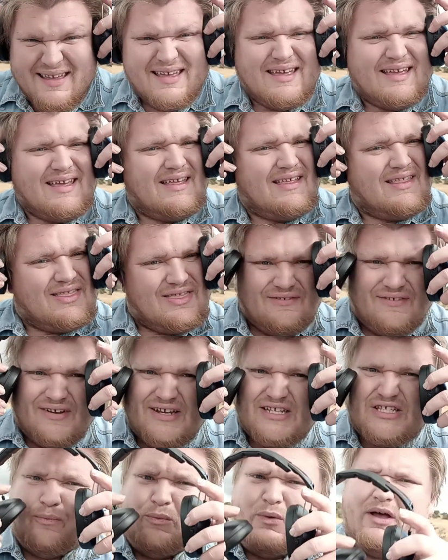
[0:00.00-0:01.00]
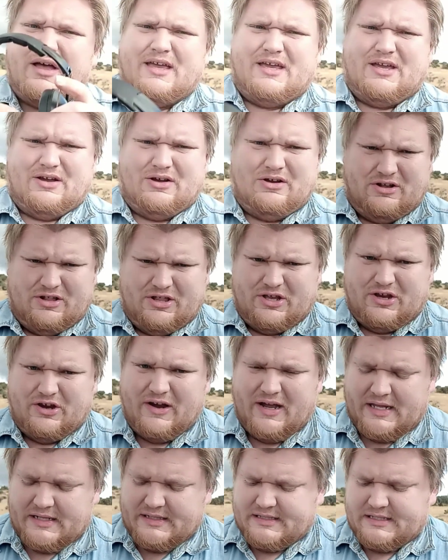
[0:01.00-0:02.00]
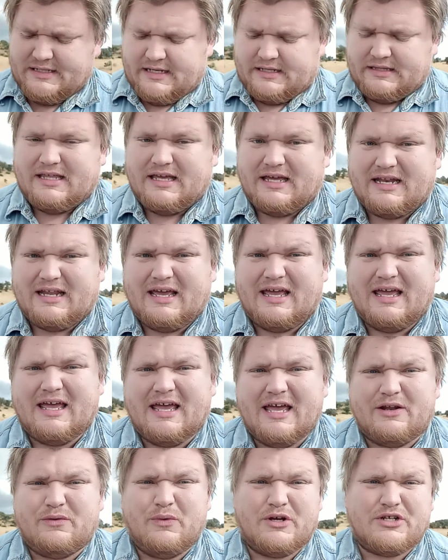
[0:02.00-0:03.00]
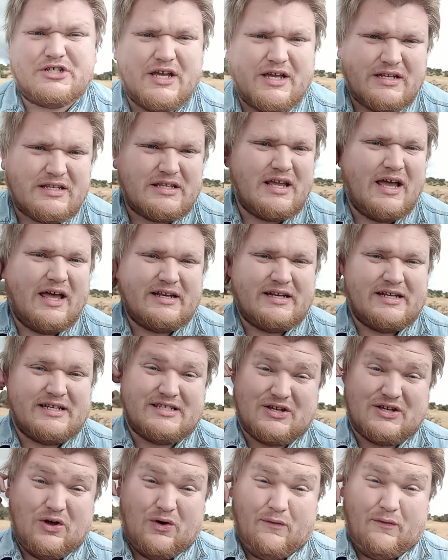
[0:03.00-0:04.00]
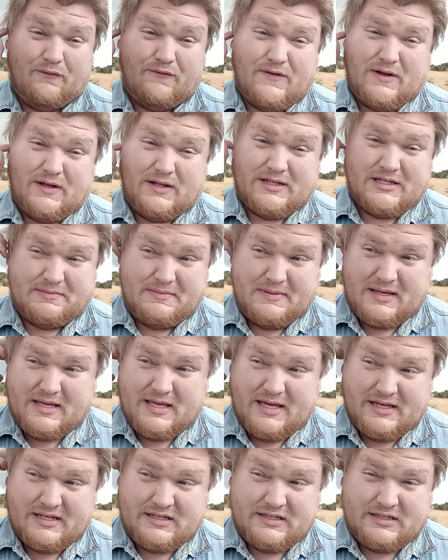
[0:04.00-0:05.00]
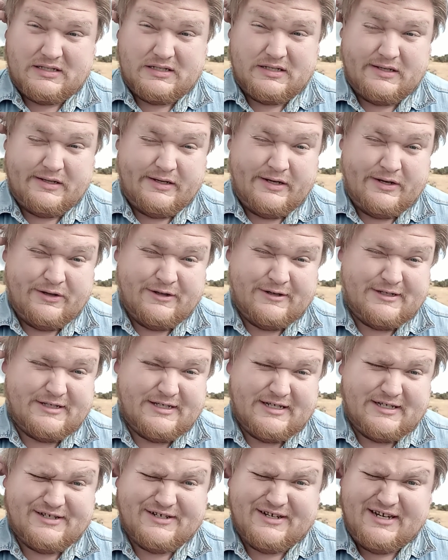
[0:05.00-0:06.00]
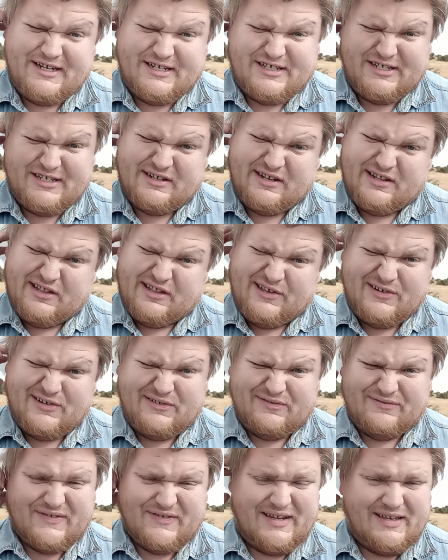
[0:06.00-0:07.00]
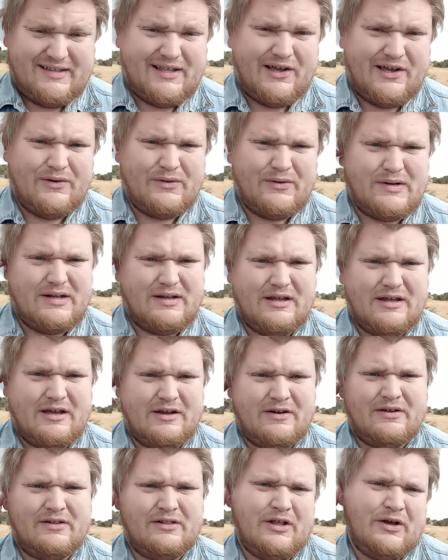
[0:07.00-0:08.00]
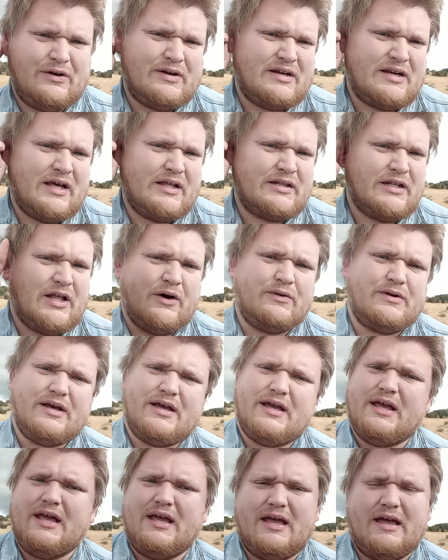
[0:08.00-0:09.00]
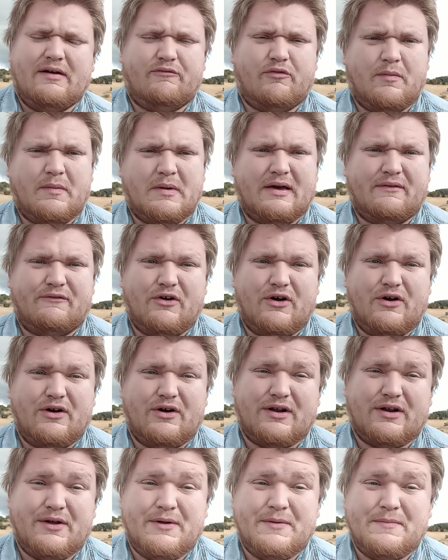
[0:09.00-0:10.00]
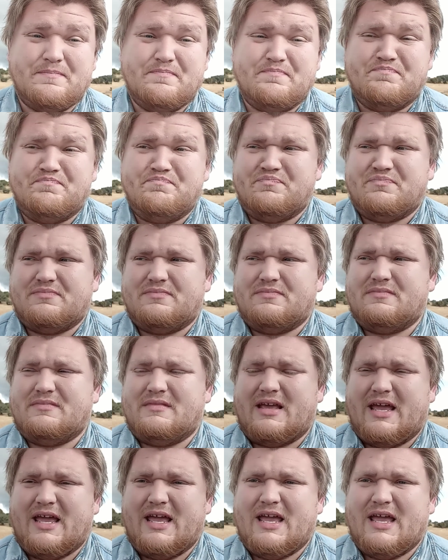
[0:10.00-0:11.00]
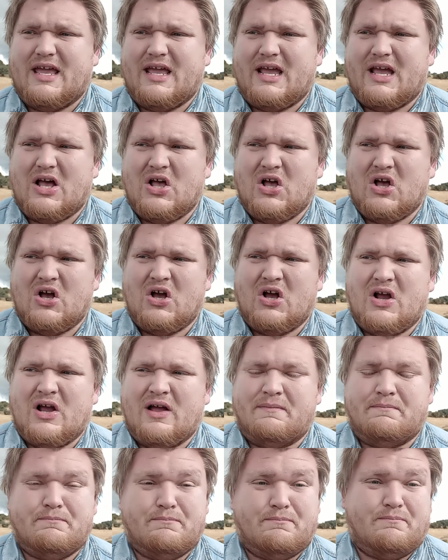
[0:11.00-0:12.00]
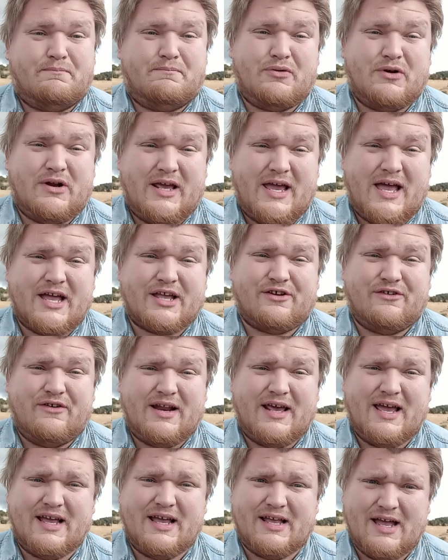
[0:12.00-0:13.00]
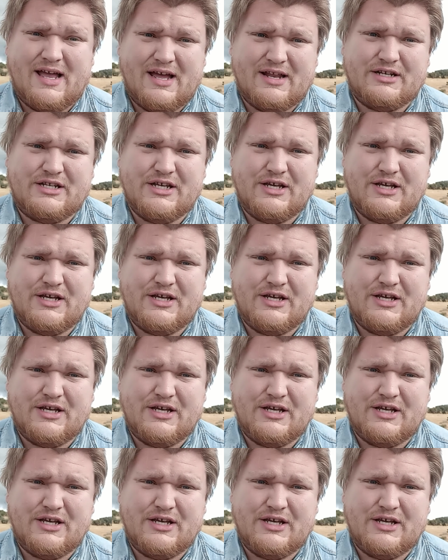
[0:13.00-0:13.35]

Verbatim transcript: the reason why earlier I'd said that I'd wish I'd gotten a Schofield is because, you know, those things are easier to load and reload, or load and unload, and from what I've heard, they are a pretty accurate handgun too.